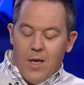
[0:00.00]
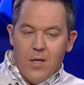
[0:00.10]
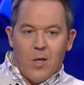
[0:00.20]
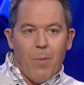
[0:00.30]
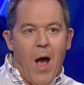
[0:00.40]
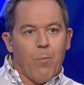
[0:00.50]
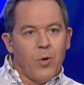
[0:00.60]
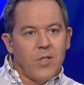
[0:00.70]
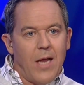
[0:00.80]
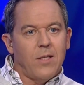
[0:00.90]
is about
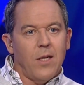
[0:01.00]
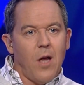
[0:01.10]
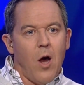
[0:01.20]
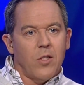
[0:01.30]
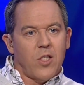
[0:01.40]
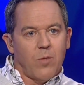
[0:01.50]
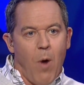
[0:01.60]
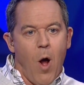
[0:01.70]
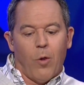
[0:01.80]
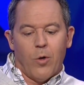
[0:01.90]
presenting a
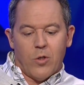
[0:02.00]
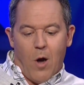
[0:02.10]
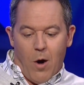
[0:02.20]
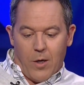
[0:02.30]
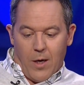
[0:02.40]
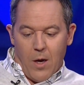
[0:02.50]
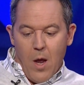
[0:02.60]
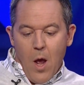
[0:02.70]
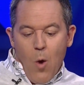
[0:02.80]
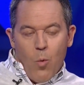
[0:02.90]
smaller target.
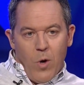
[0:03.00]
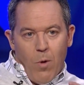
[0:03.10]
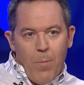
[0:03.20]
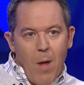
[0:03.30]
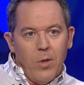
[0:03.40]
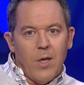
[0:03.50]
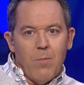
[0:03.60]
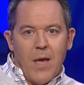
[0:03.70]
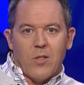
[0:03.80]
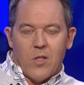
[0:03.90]
When a
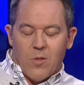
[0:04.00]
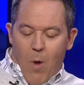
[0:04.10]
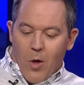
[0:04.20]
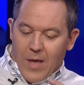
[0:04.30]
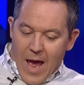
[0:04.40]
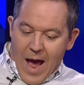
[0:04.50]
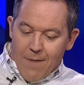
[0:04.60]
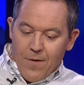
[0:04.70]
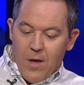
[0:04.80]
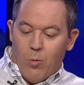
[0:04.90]
Republican makes a small
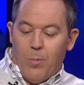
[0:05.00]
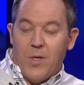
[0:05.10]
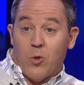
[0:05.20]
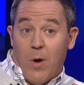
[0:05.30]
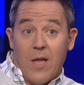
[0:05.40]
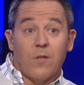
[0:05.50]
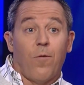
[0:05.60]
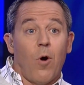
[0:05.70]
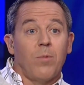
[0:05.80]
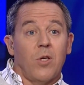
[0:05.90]
gaffe, it will be
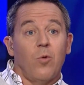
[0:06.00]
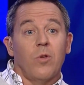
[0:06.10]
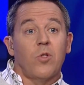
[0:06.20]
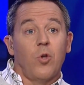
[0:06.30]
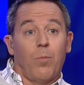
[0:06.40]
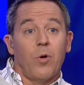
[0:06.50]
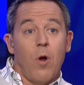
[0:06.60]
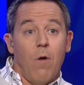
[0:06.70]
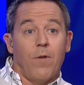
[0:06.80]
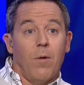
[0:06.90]
transformed into a
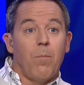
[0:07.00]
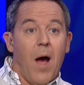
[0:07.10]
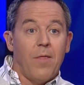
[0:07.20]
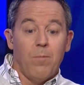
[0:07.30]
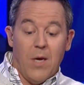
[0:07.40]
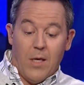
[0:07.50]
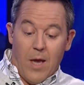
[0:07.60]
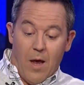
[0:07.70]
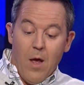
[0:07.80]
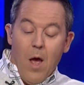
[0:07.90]
supernova by the
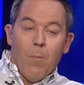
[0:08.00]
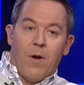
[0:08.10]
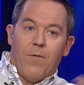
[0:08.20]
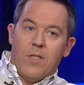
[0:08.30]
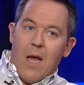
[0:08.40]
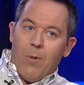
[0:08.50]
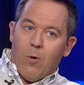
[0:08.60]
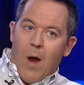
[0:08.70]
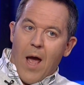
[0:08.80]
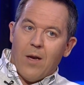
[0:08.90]
media. But if a
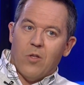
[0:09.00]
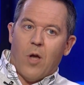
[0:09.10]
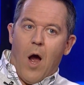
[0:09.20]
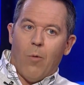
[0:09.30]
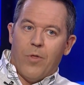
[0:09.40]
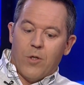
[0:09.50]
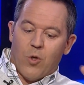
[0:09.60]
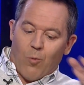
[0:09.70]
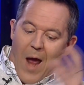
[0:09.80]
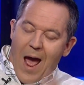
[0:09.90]
Democrat is caught with a
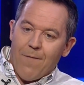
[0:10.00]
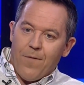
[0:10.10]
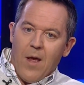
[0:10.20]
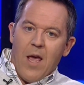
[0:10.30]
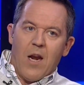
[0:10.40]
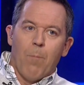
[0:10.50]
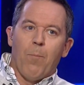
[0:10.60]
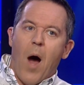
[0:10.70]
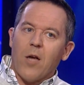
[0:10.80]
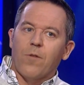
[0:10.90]
giraffe and a
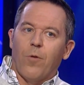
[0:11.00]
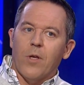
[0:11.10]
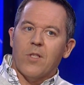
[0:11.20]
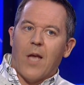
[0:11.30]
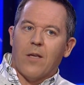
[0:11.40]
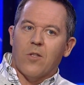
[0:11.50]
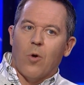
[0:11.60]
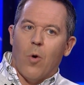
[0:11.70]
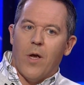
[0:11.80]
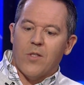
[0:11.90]
box full of sex
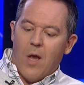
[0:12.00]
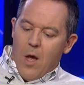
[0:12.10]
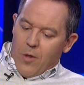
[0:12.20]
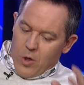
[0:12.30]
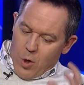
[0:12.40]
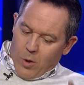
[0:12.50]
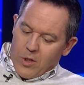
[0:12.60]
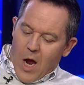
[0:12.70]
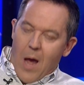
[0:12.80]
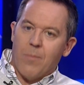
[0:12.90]
toys, the New York
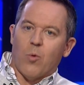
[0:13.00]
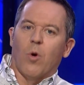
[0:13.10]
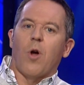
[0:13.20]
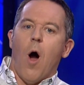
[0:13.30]
Times will